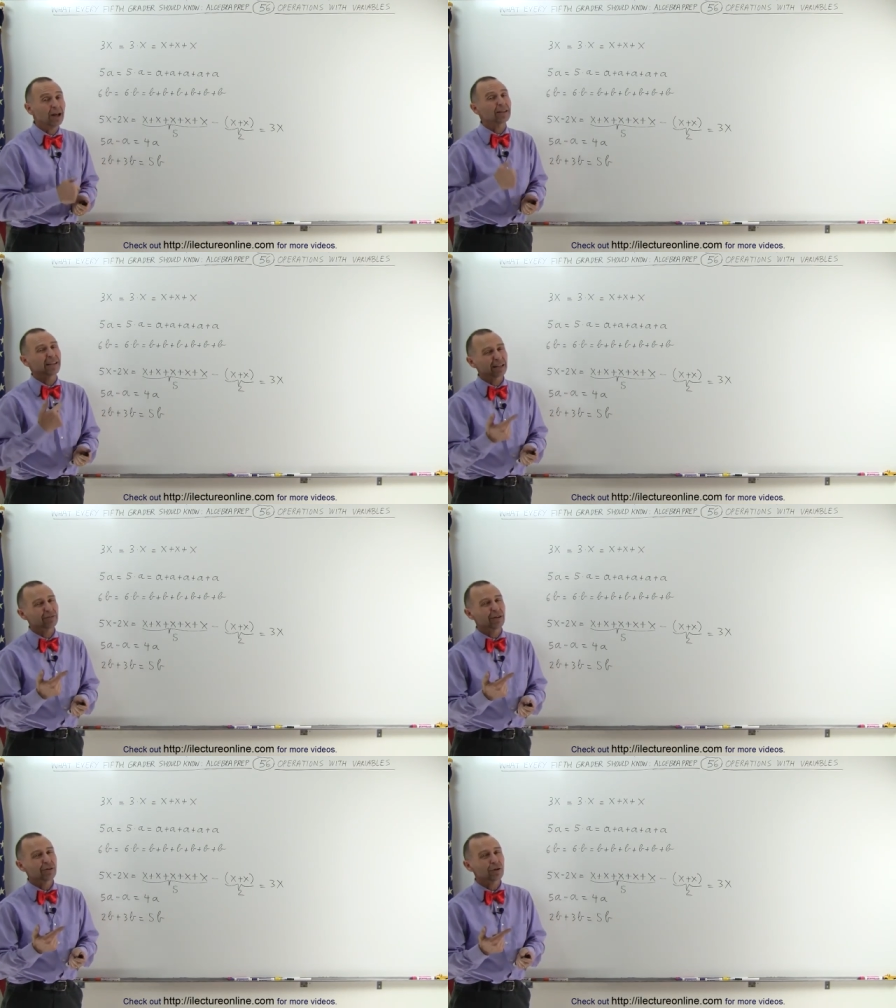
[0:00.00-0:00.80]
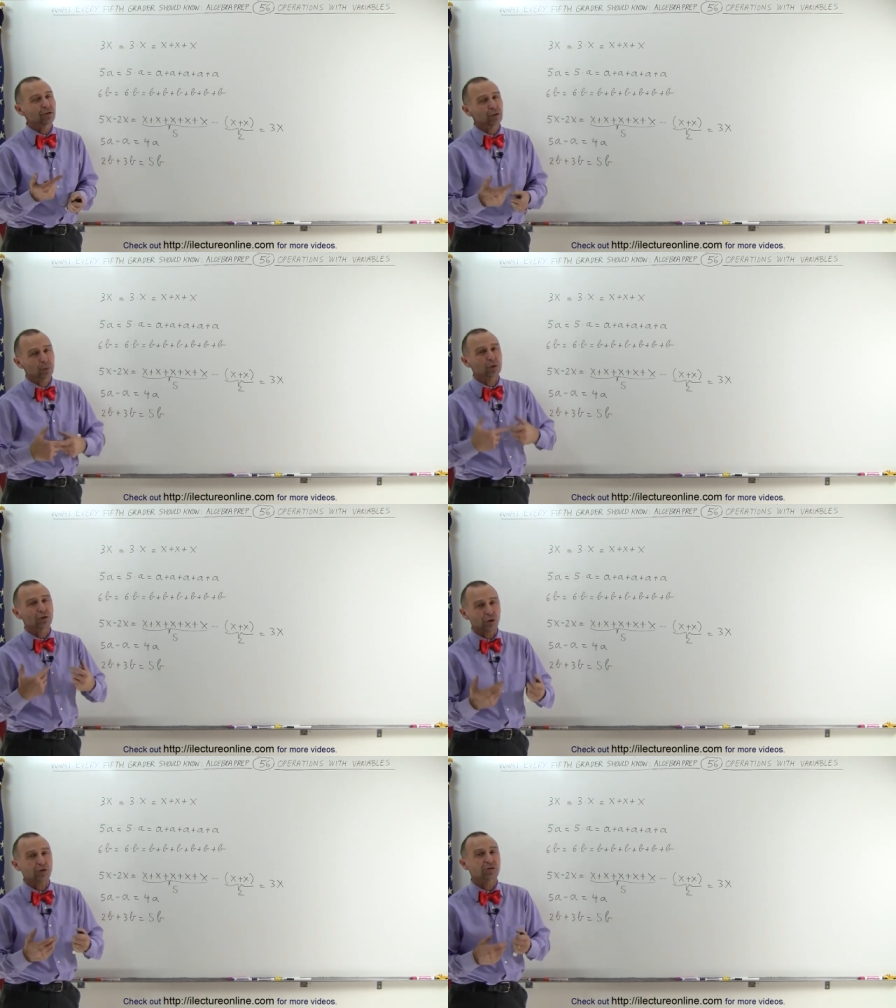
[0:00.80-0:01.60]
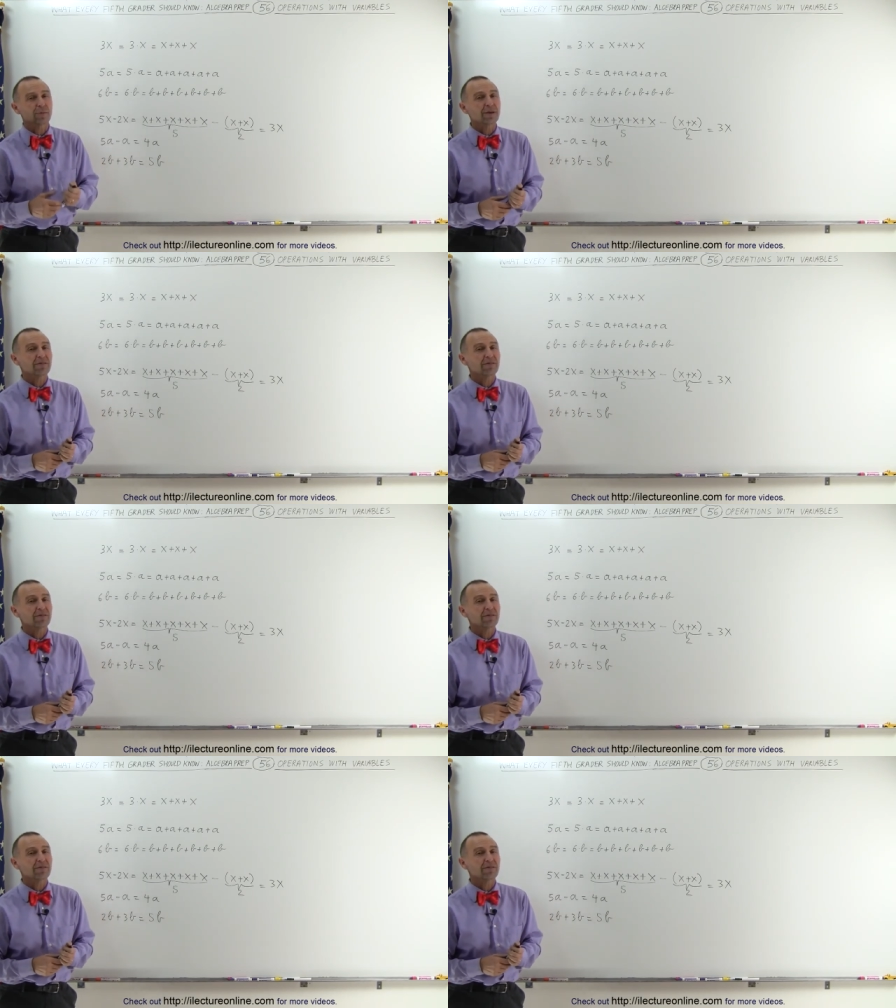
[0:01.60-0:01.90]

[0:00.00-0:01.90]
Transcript: on the next videos we'll show you some